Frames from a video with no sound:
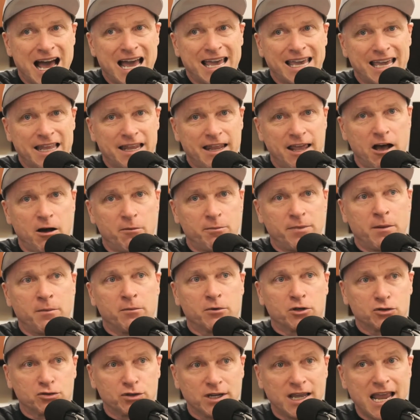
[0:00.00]
I can help them
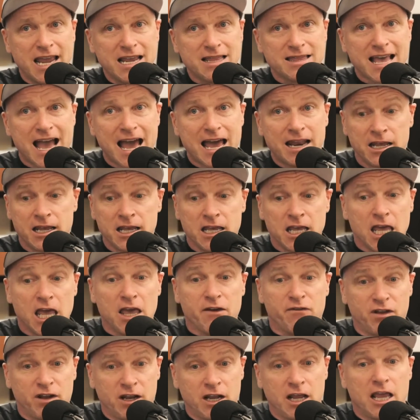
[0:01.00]
create that
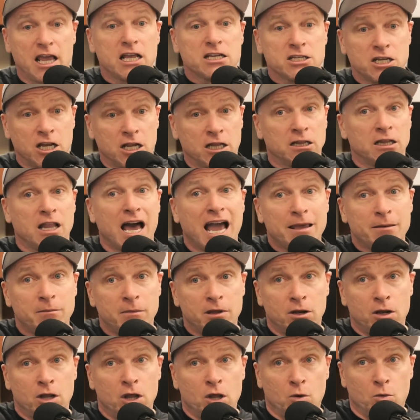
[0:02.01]
if it is in
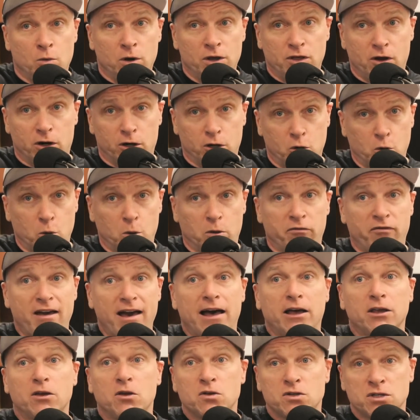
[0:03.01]
alignment with our core
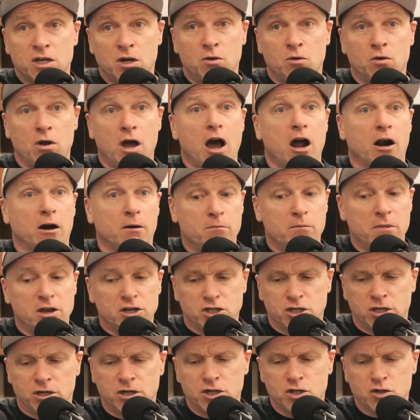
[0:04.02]
values and our
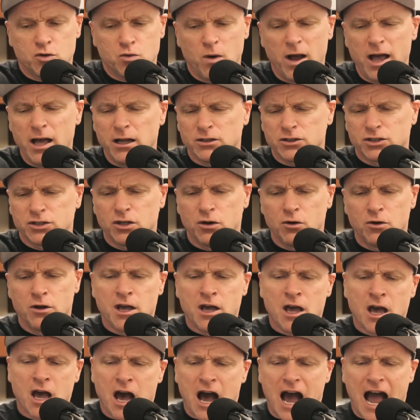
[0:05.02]
mission as well. So
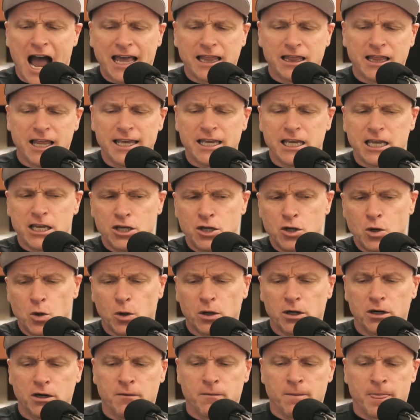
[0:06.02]
I liken
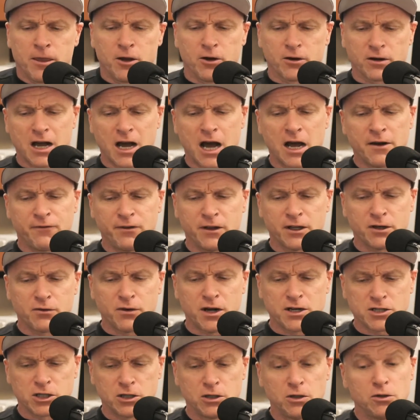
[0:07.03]
your your conflict
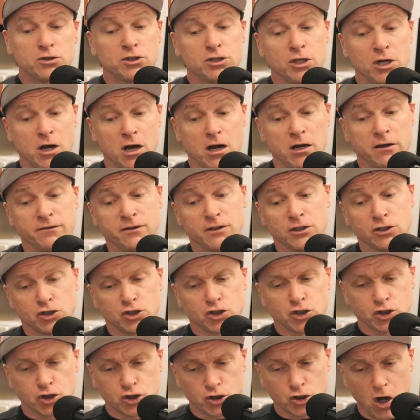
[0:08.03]
resolution of
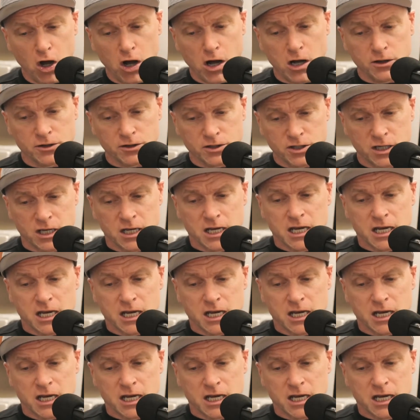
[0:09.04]
salt